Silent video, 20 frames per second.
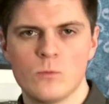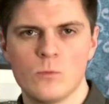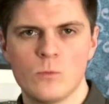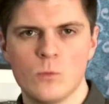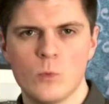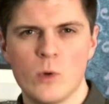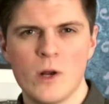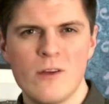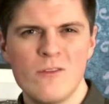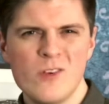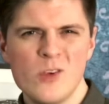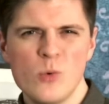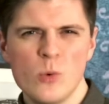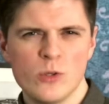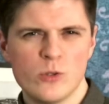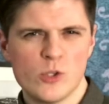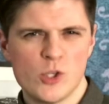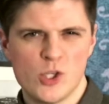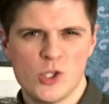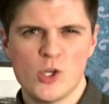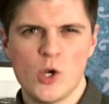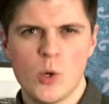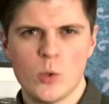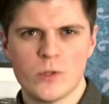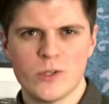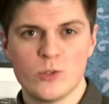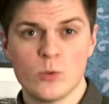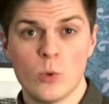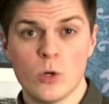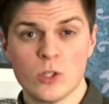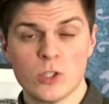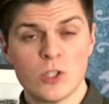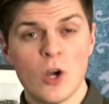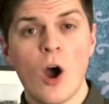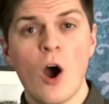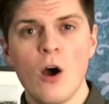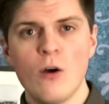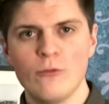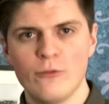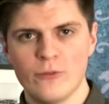Whenever you want to show that you are
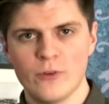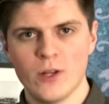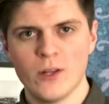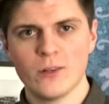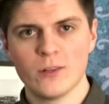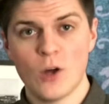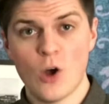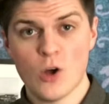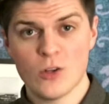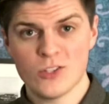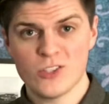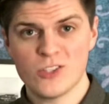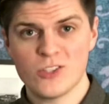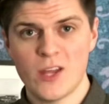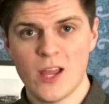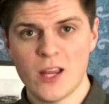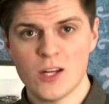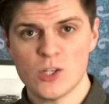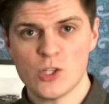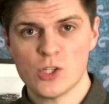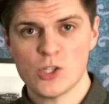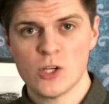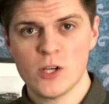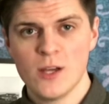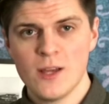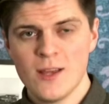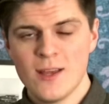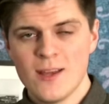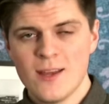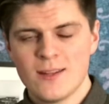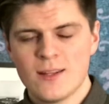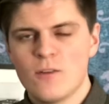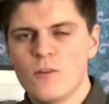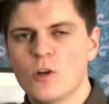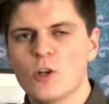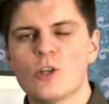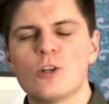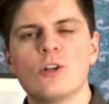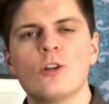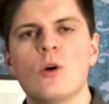confident on stage, never
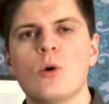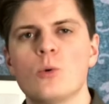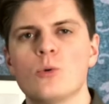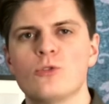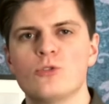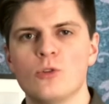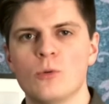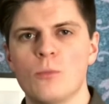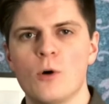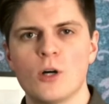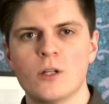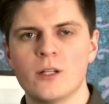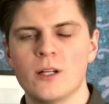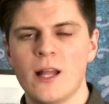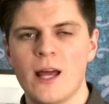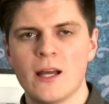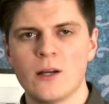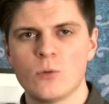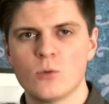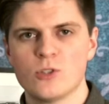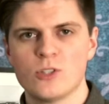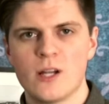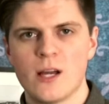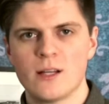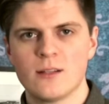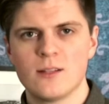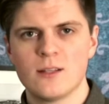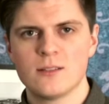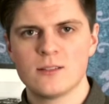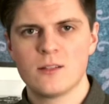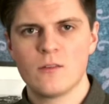close your body language like this. Never